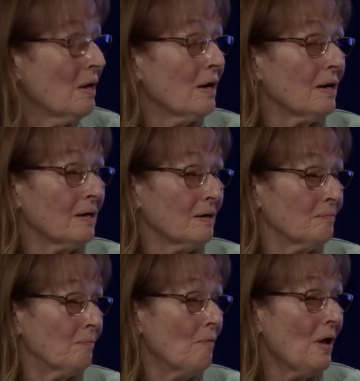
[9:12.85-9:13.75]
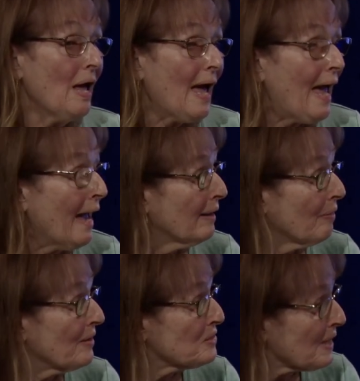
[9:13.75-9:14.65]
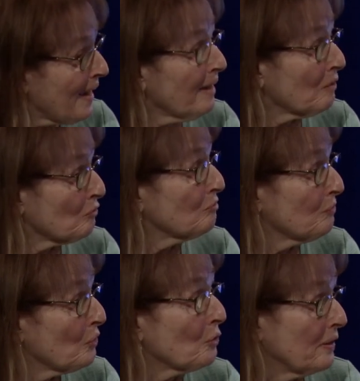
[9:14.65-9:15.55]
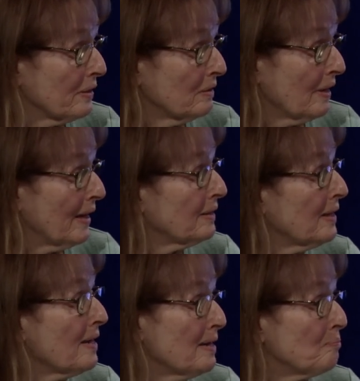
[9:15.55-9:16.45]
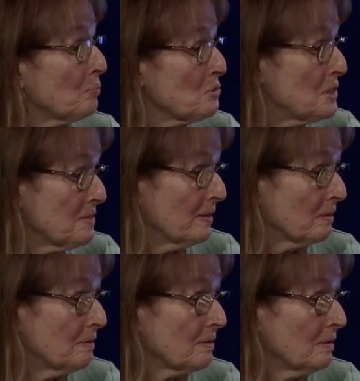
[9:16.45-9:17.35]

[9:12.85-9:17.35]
Um, and the town voted eighty-eight percent